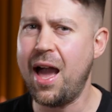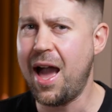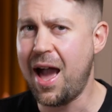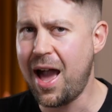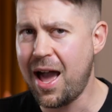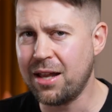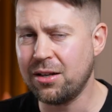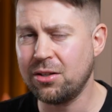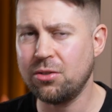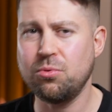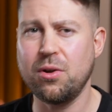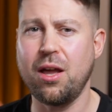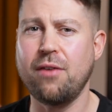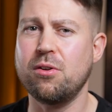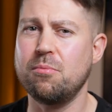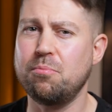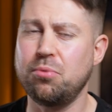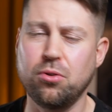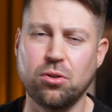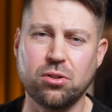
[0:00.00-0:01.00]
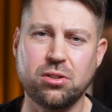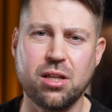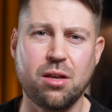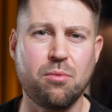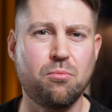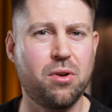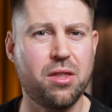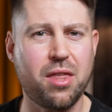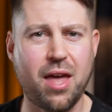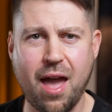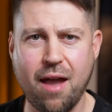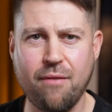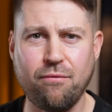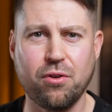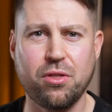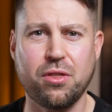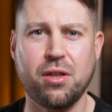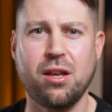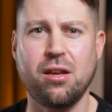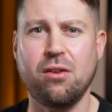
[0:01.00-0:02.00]
And we have it plugged in with
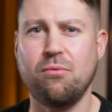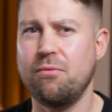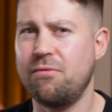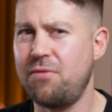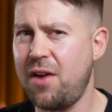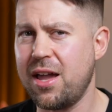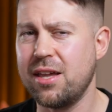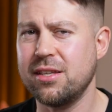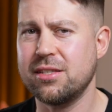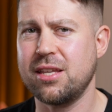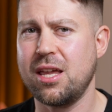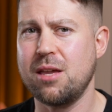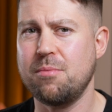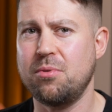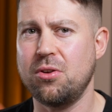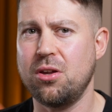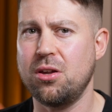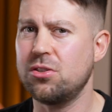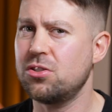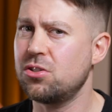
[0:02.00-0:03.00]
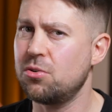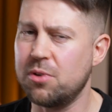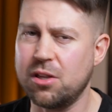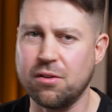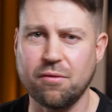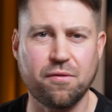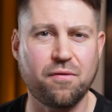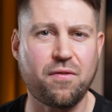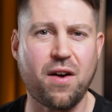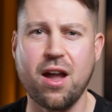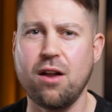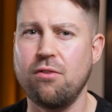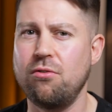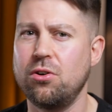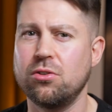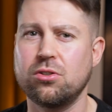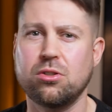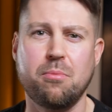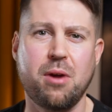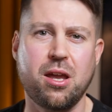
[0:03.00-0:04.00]
everything via Zapier, so we can fire
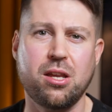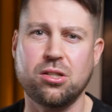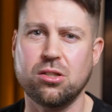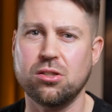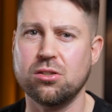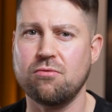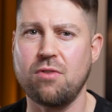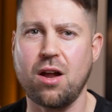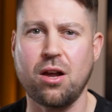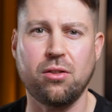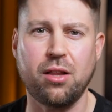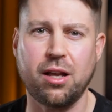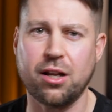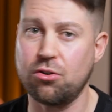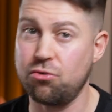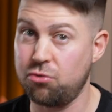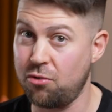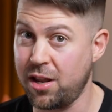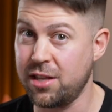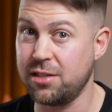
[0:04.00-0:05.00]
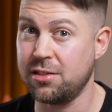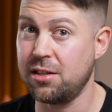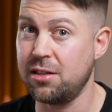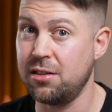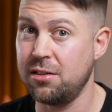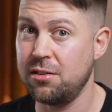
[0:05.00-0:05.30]
automations around like crazy.